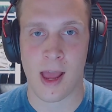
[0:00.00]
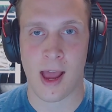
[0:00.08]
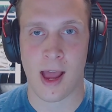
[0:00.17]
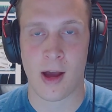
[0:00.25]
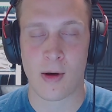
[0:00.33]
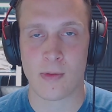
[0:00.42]

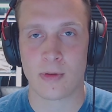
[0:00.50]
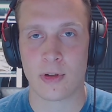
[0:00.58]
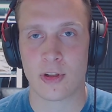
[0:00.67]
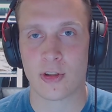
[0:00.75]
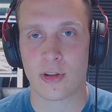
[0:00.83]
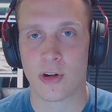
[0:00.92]
how
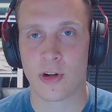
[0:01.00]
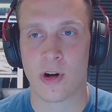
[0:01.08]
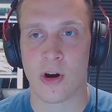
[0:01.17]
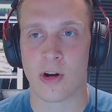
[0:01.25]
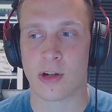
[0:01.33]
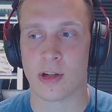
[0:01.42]
sure
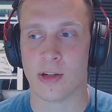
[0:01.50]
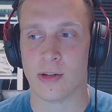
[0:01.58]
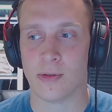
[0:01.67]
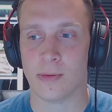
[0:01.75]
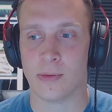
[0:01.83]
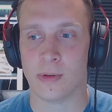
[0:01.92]
are
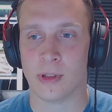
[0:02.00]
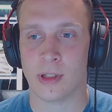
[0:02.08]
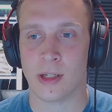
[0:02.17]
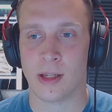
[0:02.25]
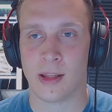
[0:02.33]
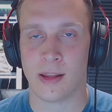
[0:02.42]
you
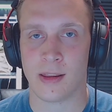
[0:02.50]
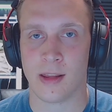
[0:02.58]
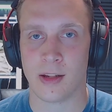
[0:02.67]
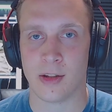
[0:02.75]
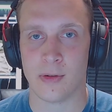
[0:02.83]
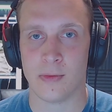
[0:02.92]

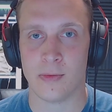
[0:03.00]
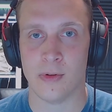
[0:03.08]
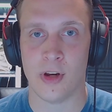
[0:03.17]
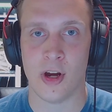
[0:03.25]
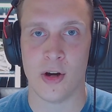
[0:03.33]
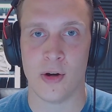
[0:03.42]
that you
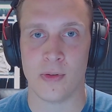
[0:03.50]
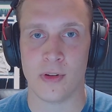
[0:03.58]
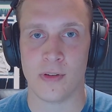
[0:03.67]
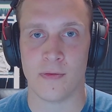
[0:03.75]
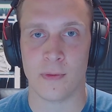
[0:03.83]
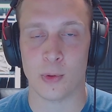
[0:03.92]
know
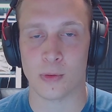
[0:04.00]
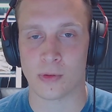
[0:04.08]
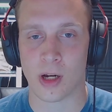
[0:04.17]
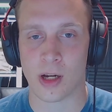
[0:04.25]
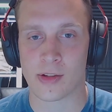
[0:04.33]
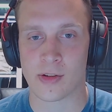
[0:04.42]
the full
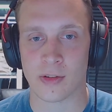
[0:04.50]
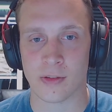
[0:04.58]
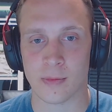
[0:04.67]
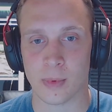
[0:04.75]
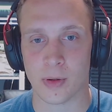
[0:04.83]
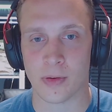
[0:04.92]
roster
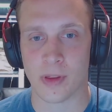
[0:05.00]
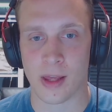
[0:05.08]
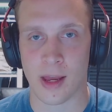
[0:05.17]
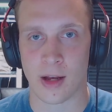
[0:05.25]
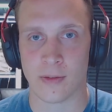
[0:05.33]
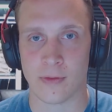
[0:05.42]
of both
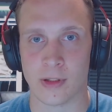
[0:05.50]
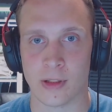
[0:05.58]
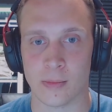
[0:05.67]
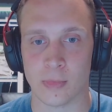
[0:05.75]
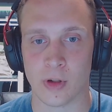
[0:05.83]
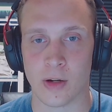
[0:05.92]

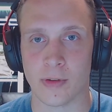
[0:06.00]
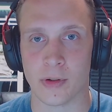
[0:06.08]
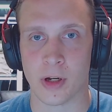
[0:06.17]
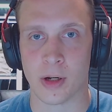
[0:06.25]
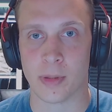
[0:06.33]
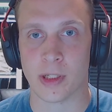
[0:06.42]
Alpha and Bravo
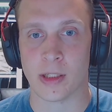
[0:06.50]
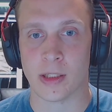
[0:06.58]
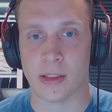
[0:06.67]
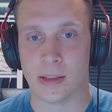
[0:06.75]
Company?